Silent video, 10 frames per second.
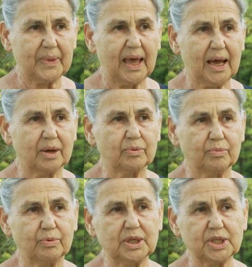
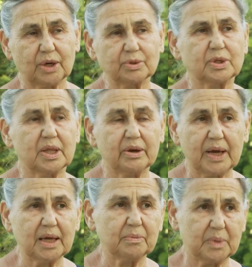and reach out to
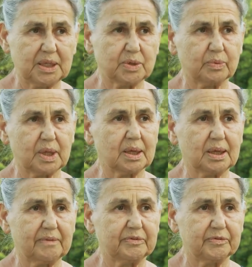their enemies with
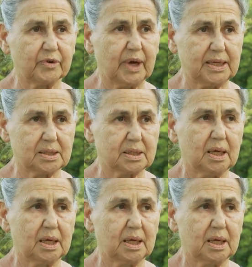the love of Christ.